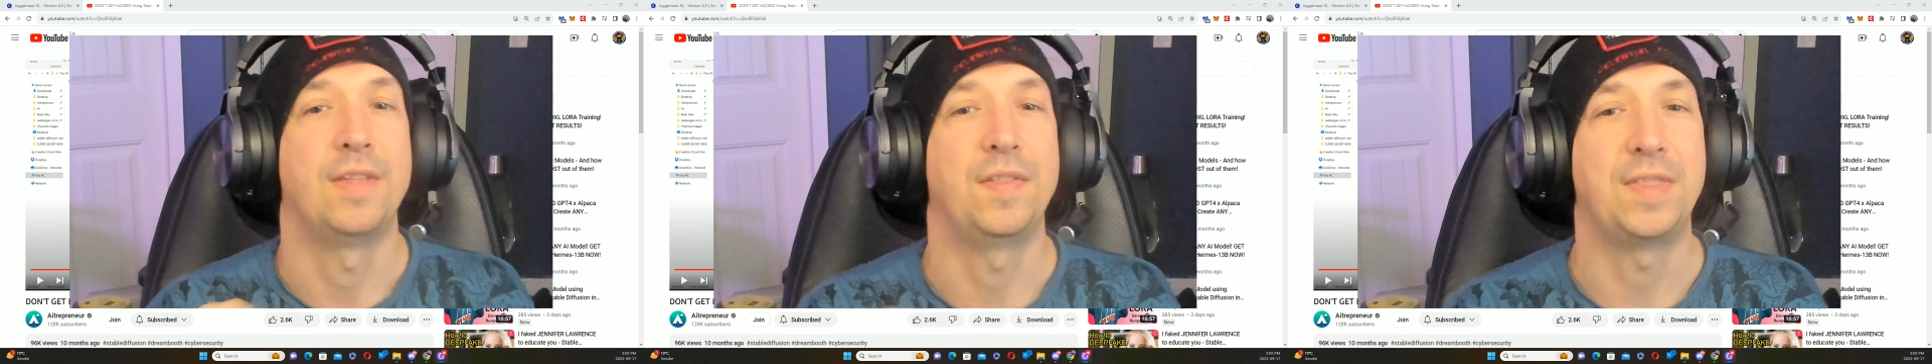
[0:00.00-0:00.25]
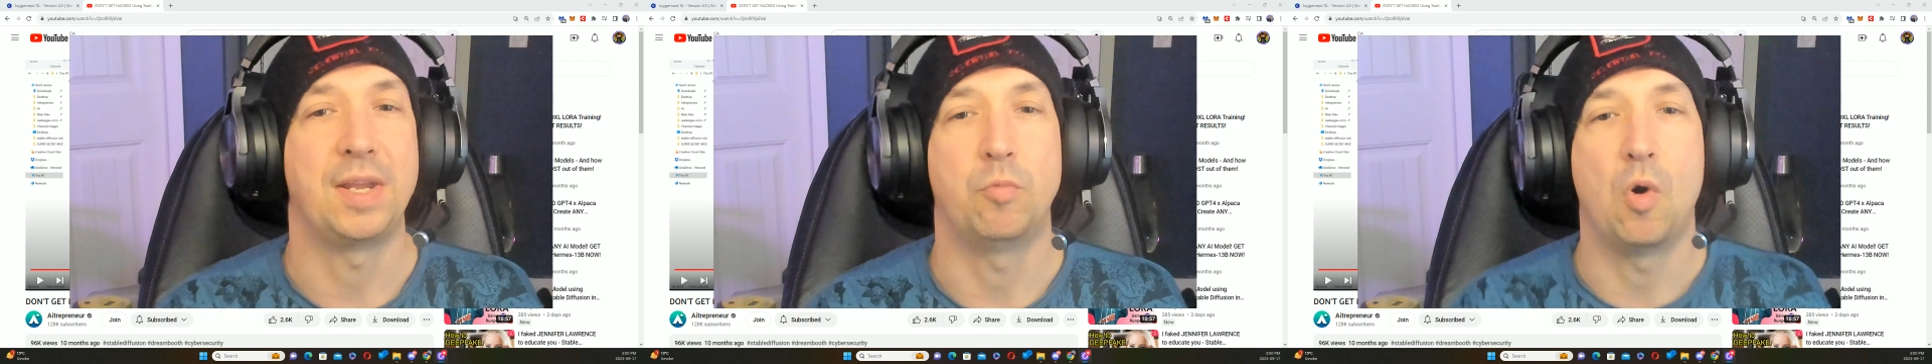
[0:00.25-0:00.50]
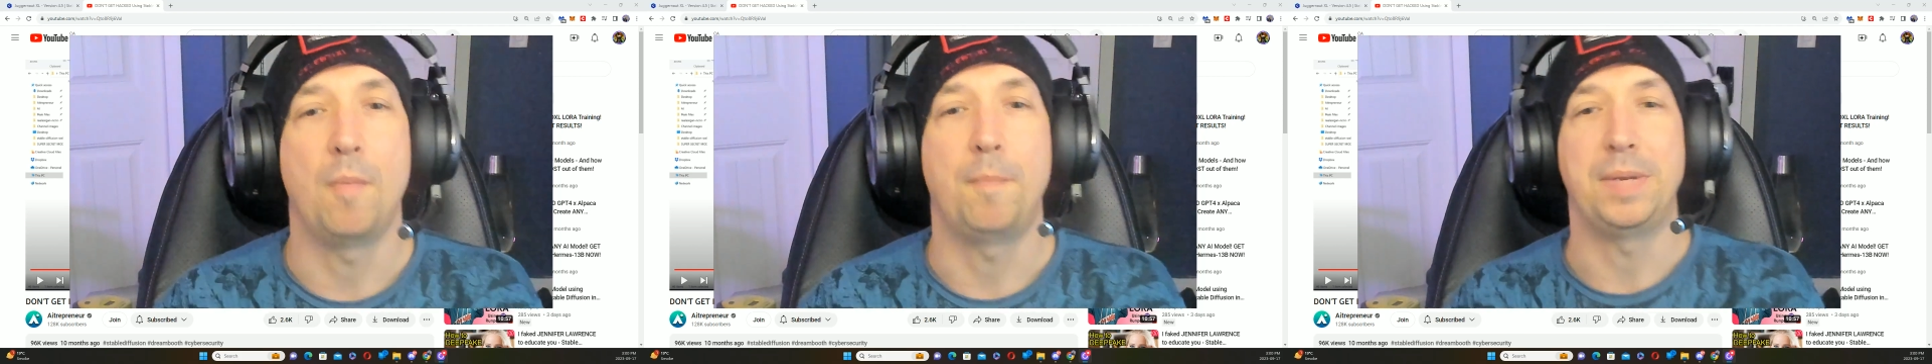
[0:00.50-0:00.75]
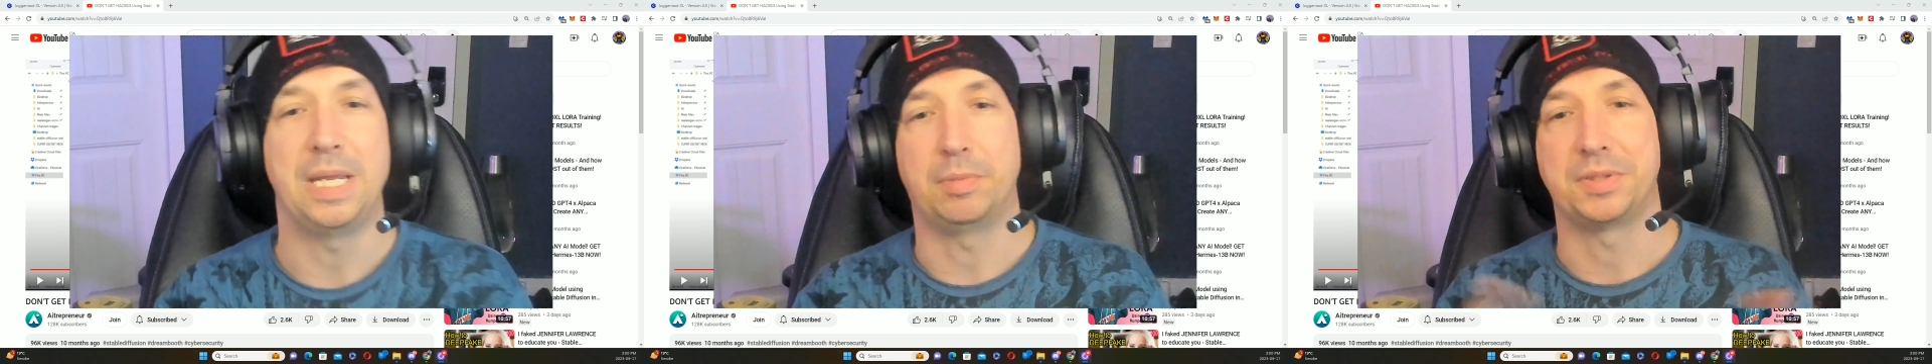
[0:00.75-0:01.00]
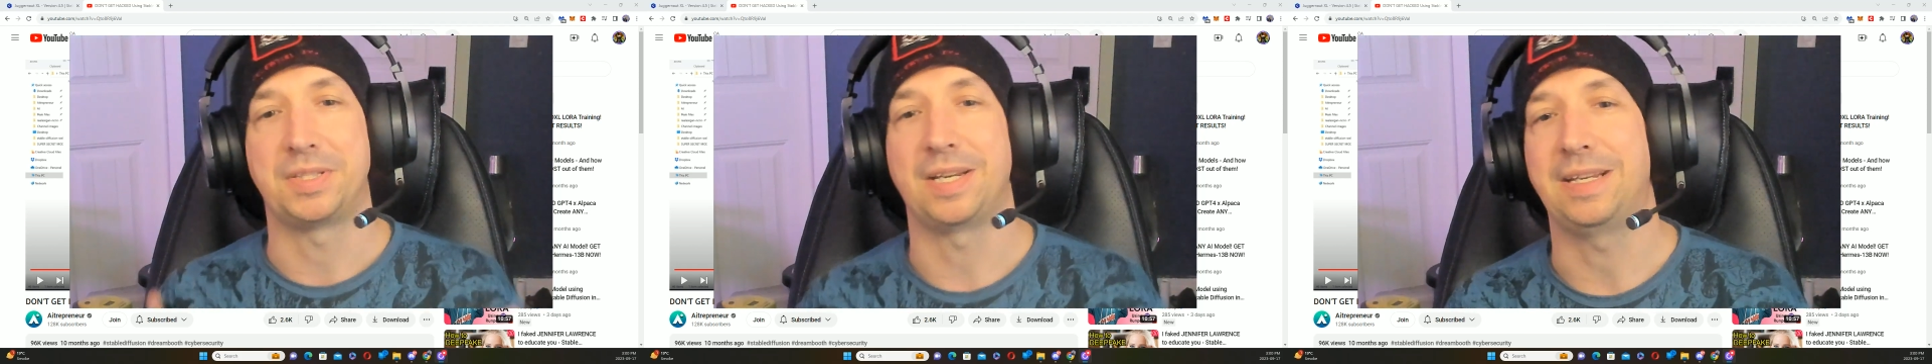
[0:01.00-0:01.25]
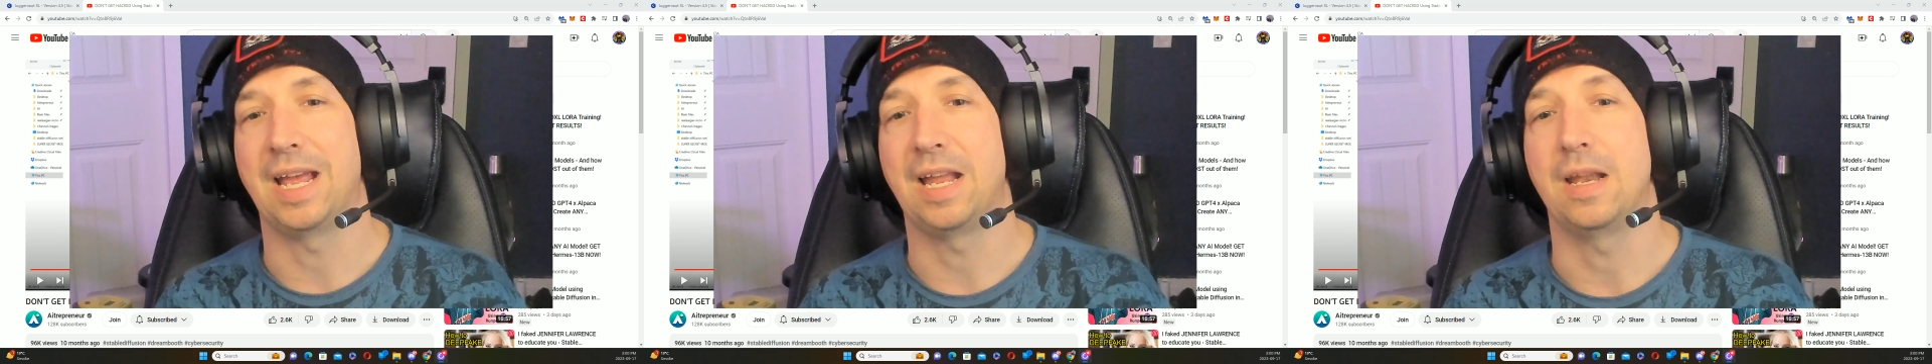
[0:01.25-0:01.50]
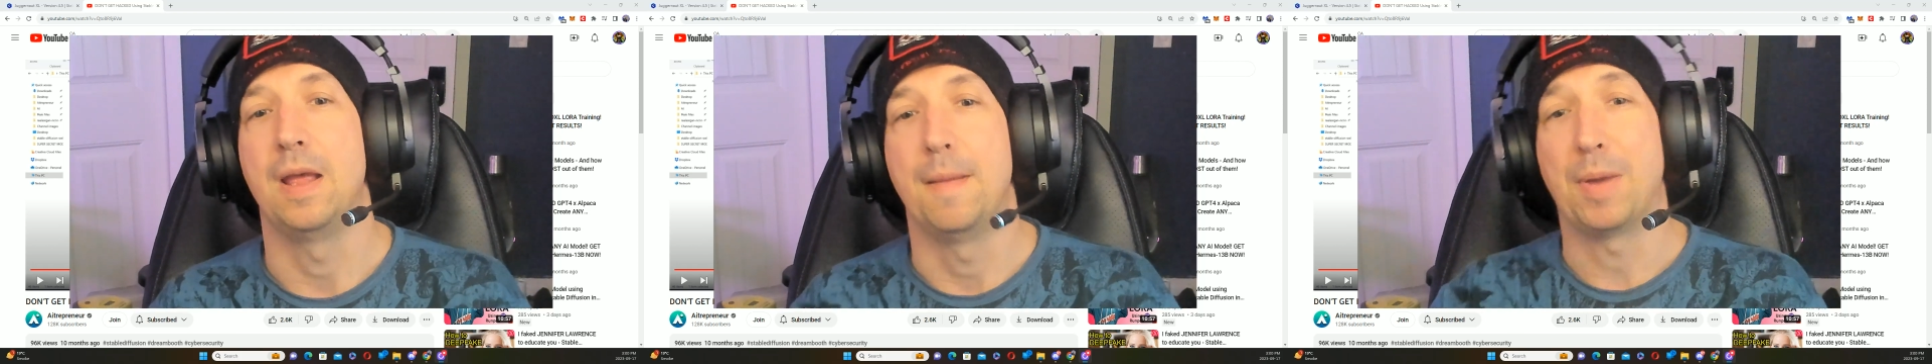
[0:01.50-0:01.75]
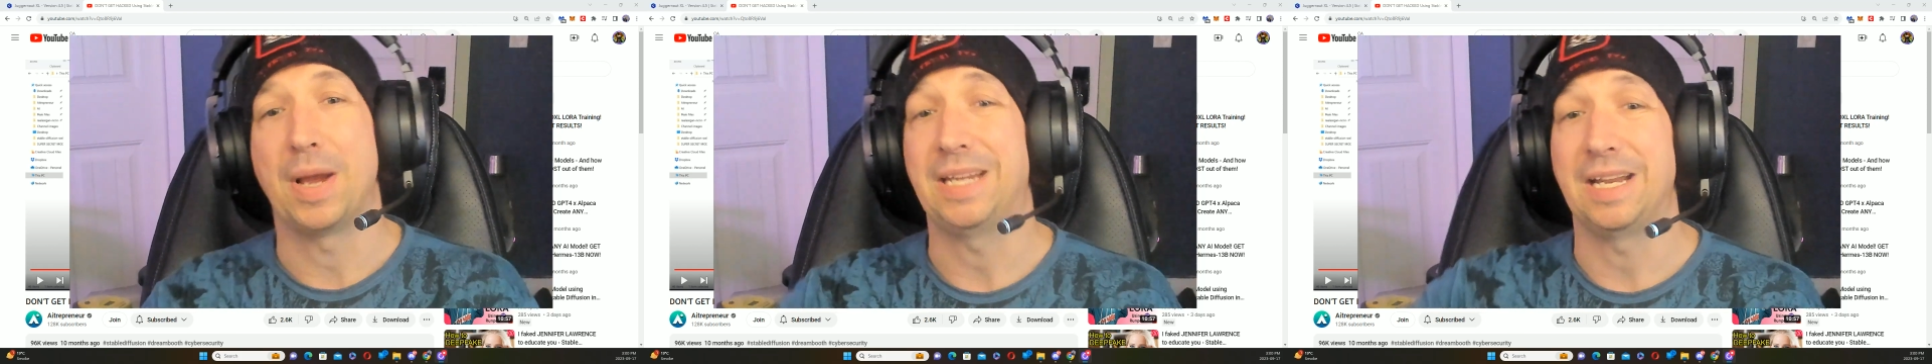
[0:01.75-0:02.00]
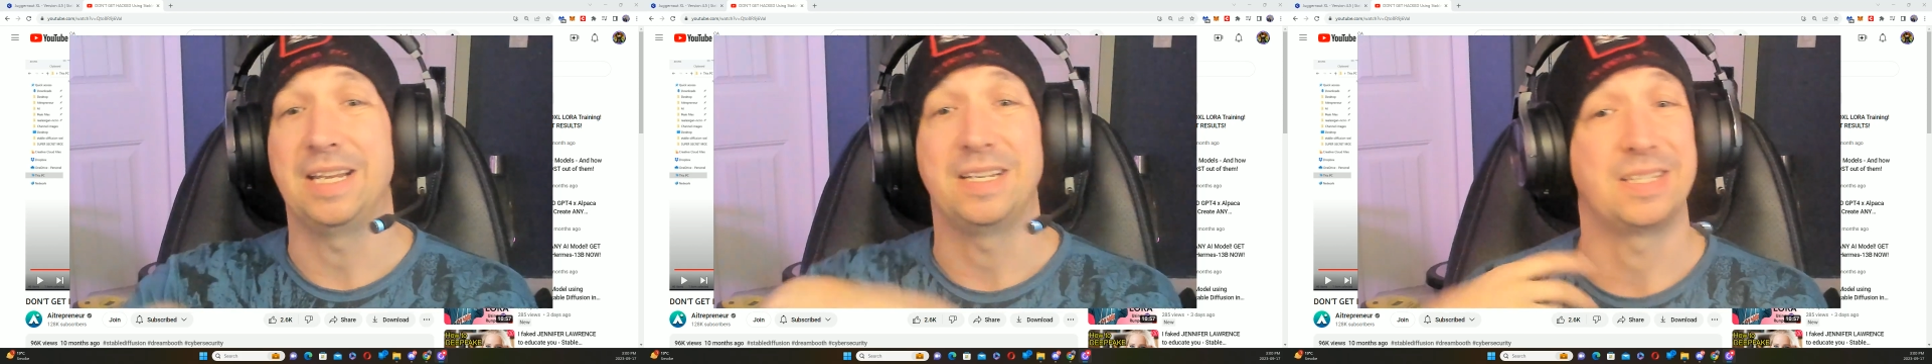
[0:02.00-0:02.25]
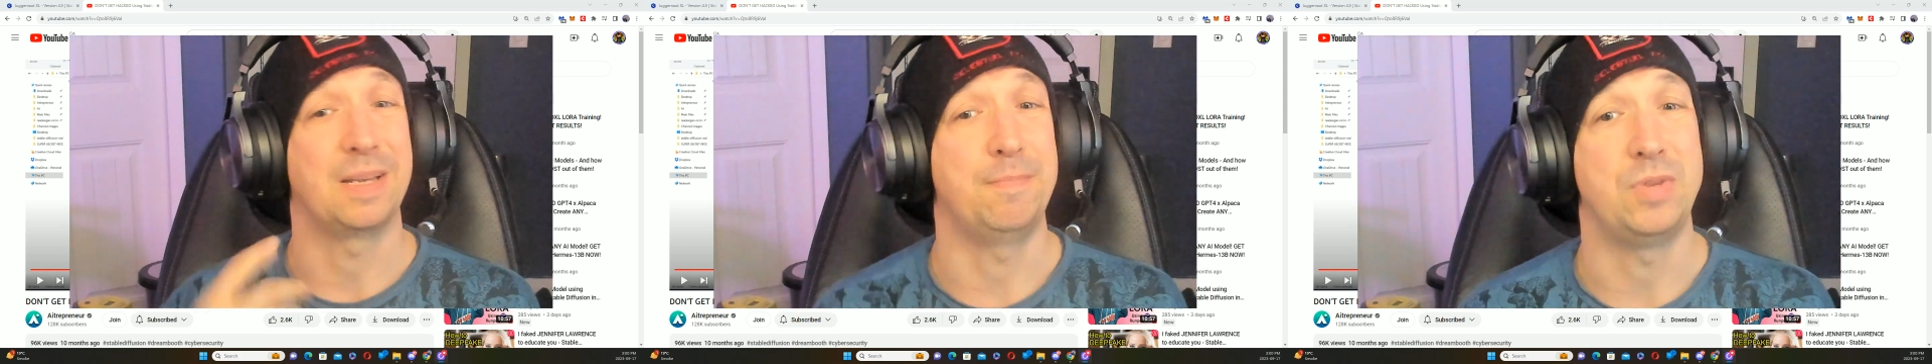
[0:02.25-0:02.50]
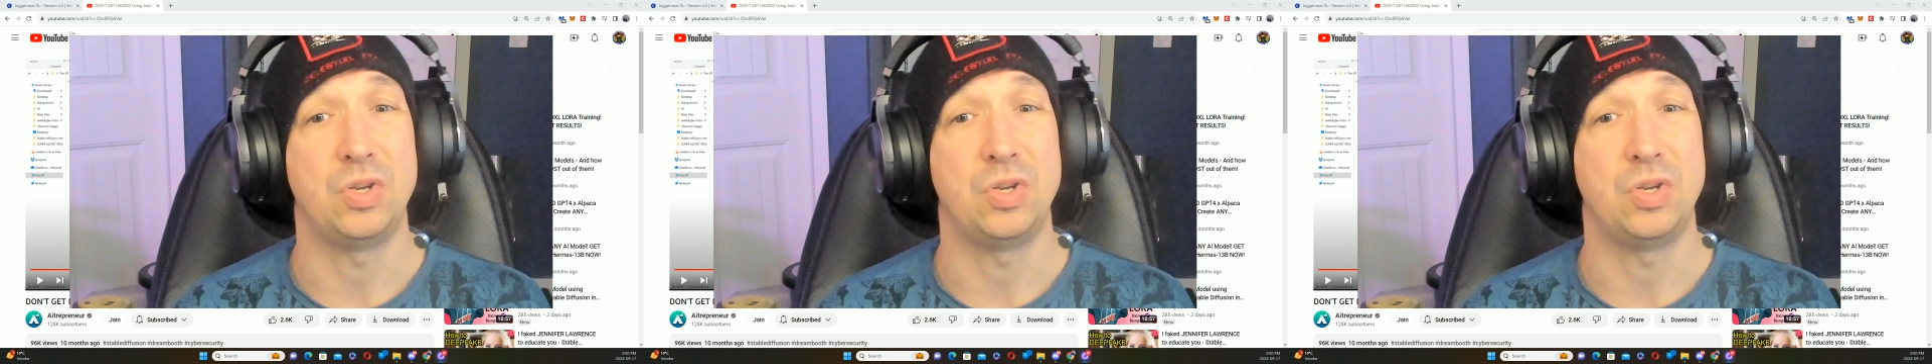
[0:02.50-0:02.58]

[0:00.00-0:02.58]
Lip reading: they won't be able to get by getting some